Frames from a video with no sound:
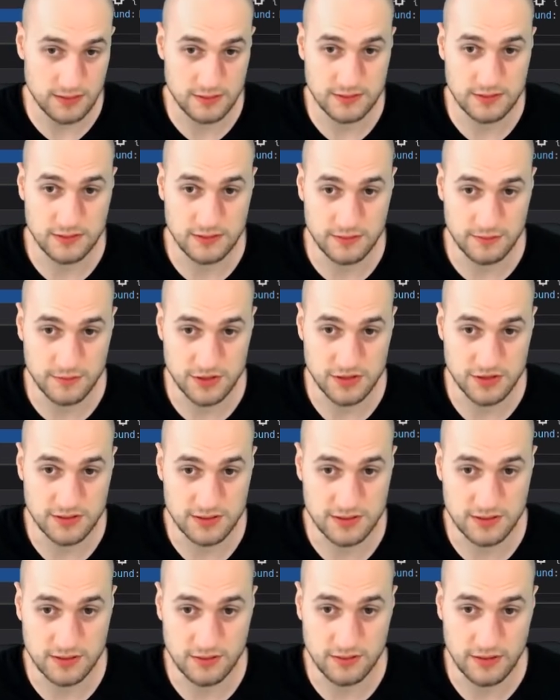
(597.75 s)
So let me
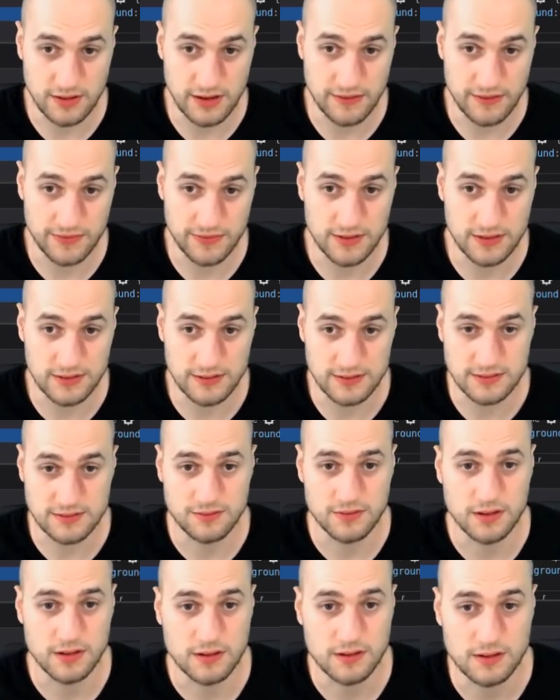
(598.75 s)
just craft
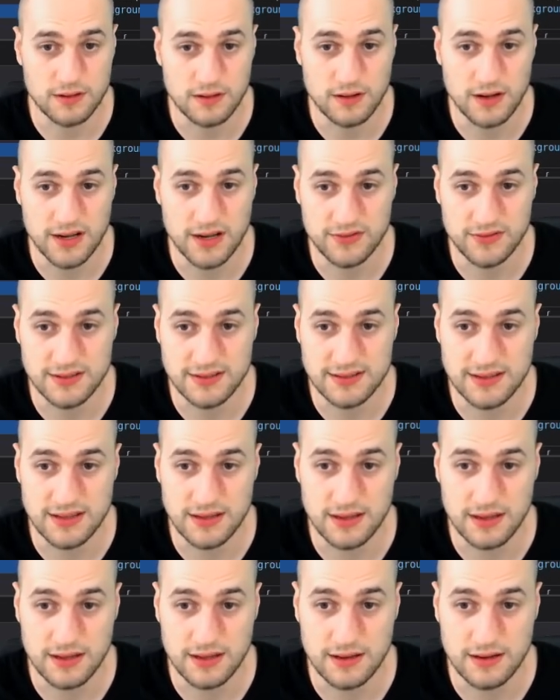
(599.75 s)
this
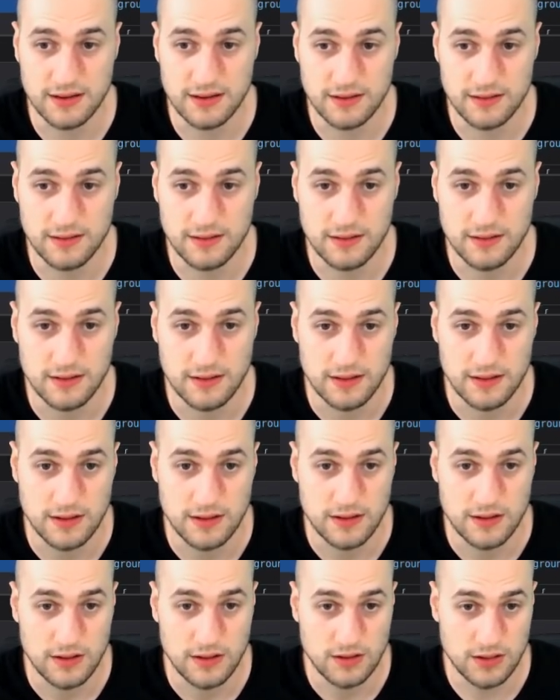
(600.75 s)
thing, and
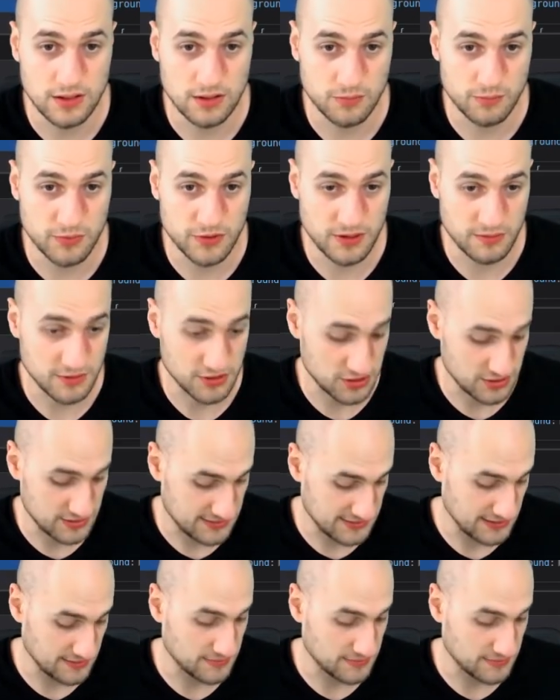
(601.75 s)
you can do pretty much the same